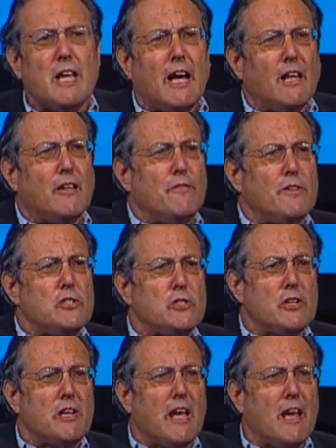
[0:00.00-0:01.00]

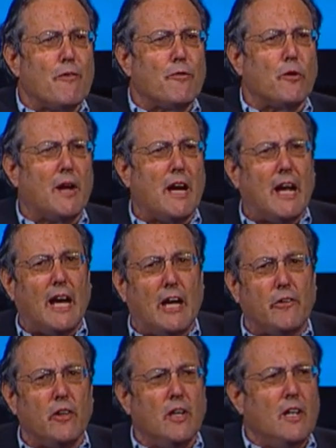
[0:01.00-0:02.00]
television ever had.